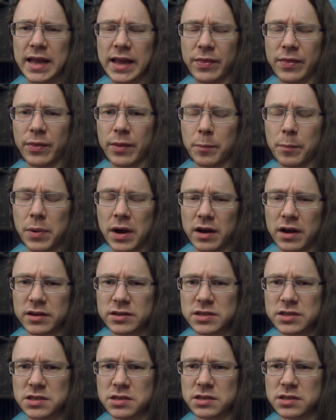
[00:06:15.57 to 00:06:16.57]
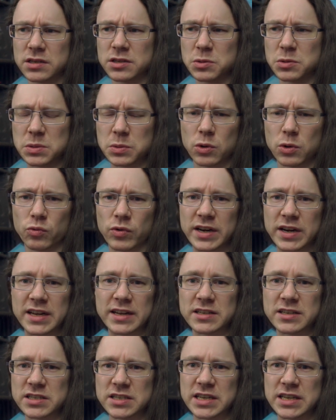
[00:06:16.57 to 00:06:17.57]
in the past as already
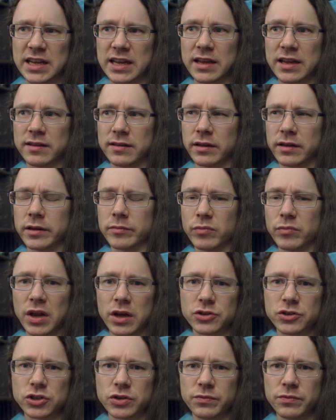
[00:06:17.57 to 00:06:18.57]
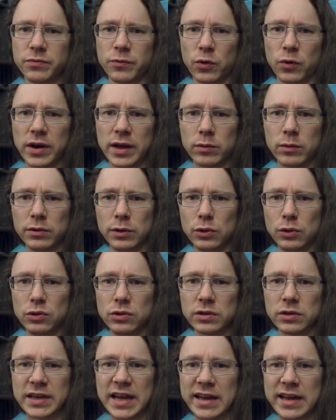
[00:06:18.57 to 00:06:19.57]
existing in the larger Fallout
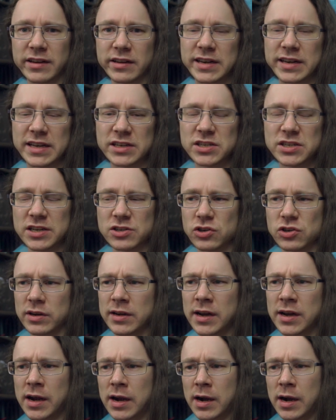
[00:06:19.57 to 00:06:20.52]
lore, canon, etc.